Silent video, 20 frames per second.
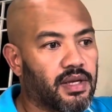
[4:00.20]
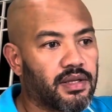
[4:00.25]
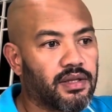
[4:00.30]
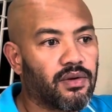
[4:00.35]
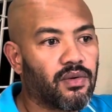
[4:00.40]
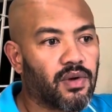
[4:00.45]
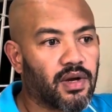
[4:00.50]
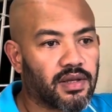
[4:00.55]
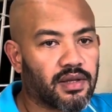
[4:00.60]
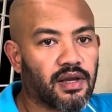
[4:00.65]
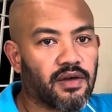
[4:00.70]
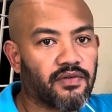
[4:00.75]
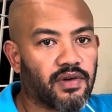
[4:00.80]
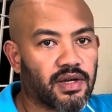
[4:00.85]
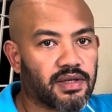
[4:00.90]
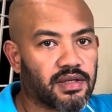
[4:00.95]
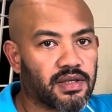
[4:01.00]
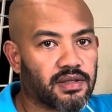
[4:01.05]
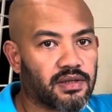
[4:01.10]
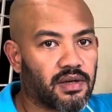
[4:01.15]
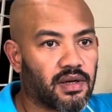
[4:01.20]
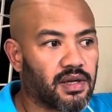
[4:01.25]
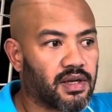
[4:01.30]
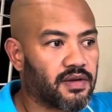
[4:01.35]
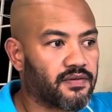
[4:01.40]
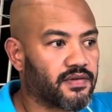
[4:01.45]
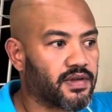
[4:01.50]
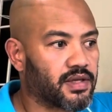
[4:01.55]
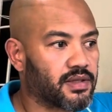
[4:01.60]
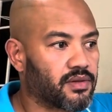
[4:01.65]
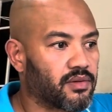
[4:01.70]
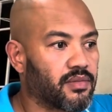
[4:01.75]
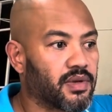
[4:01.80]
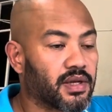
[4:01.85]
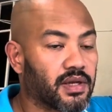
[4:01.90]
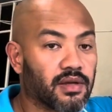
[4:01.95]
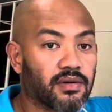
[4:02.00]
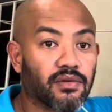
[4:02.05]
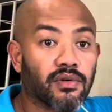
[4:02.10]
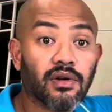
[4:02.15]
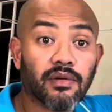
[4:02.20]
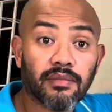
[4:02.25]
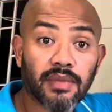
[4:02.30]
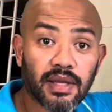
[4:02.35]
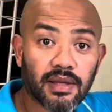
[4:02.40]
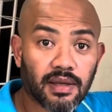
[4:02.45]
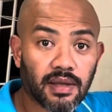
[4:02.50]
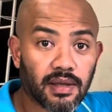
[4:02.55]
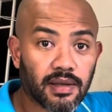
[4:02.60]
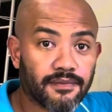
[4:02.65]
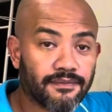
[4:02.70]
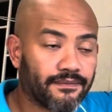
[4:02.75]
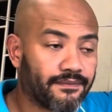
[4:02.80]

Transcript: and you want to have access to all of that to make it run better.